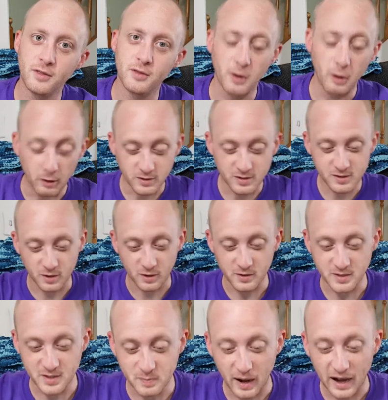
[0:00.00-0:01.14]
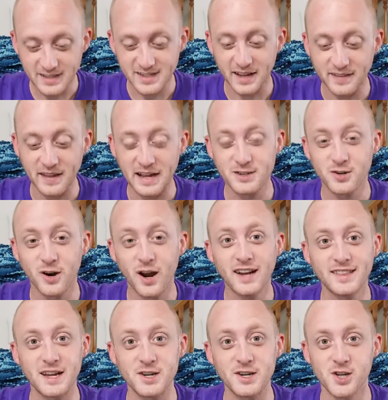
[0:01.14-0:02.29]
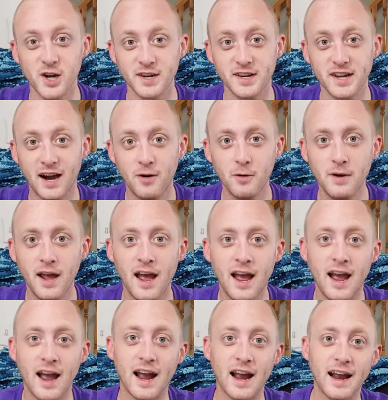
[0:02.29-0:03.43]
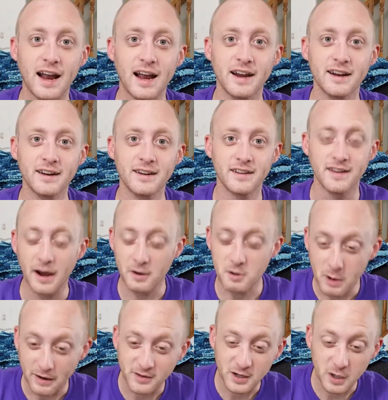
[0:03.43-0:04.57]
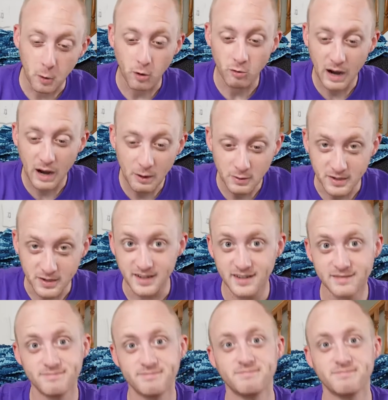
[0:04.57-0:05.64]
there's certain spots on that track that shut down, and now you have to go around it